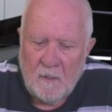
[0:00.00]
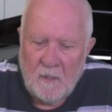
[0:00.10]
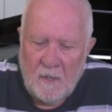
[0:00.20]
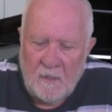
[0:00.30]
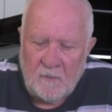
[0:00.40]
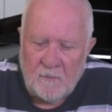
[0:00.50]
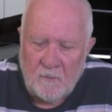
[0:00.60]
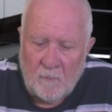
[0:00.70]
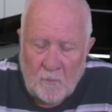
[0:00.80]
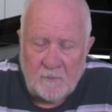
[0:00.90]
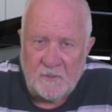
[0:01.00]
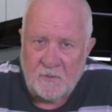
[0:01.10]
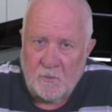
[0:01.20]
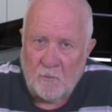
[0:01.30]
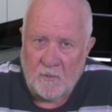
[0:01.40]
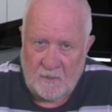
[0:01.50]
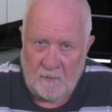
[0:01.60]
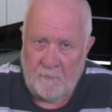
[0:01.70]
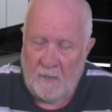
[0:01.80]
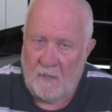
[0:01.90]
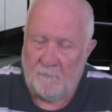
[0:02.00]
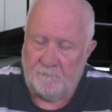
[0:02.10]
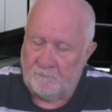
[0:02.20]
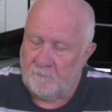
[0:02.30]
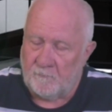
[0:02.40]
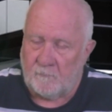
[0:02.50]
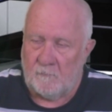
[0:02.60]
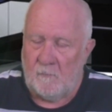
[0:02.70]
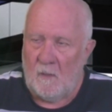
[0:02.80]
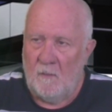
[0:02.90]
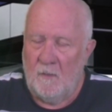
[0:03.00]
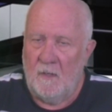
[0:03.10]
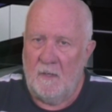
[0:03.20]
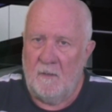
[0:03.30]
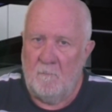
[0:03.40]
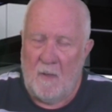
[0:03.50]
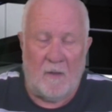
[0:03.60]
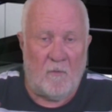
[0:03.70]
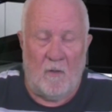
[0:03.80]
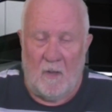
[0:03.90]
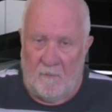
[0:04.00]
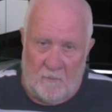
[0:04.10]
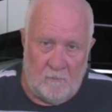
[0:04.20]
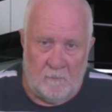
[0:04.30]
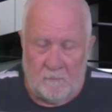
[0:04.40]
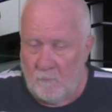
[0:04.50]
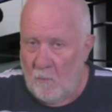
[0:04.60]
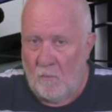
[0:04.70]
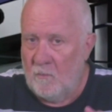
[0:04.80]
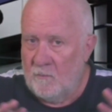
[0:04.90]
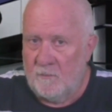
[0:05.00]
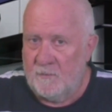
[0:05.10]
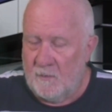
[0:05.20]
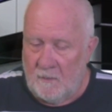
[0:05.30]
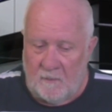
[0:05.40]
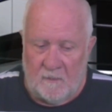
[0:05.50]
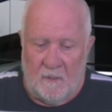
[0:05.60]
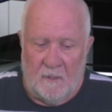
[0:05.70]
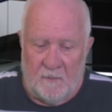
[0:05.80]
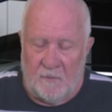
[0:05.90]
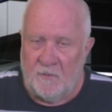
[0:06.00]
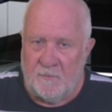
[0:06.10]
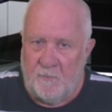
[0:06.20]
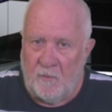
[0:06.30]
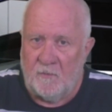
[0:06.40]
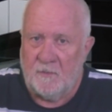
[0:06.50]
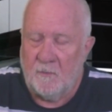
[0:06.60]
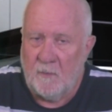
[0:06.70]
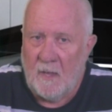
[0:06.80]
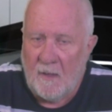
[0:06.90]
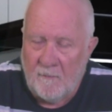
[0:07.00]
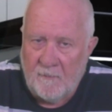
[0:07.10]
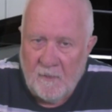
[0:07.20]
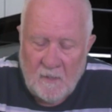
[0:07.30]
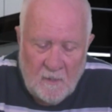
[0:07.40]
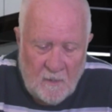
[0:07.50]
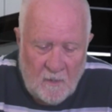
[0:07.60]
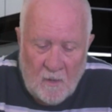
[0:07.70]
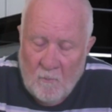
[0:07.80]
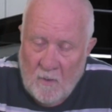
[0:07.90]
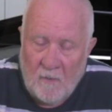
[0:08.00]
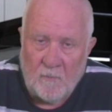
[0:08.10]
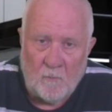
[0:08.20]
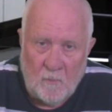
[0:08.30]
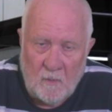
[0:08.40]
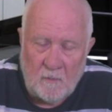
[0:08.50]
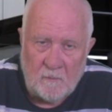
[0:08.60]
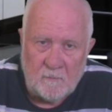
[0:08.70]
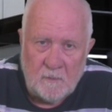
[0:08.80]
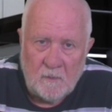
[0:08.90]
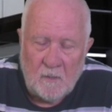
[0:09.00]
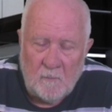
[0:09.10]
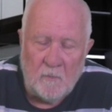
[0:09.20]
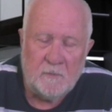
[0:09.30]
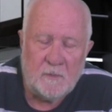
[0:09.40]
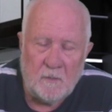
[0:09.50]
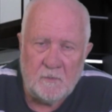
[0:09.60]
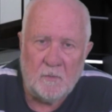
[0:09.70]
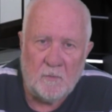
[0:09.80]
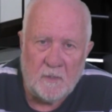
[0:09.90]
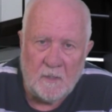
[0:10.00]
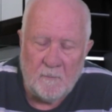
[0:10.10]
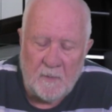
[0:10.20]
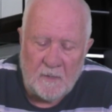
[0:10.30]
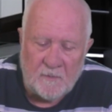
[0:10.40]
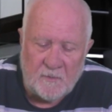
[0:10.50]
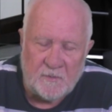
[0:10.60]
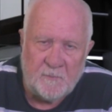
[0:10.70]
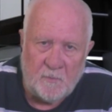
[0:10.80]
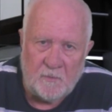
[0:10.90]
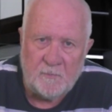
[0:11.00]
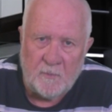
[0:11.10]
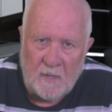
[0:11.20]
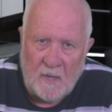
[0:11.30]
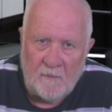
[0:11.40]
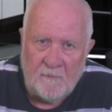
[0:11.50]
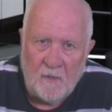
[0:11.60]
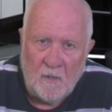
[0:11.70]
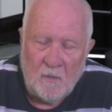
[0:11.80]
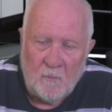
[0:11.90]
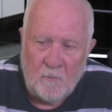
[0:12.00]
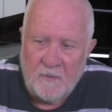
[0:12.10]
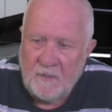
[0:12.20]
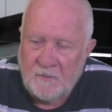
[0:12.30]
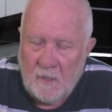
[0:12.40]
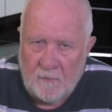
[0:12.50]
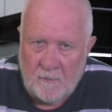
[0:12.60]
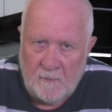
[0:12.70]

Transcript: And I'm not just talking about the macro level, wars and the disputes that we have around the world, I'm also talking about the disputes we have with each other.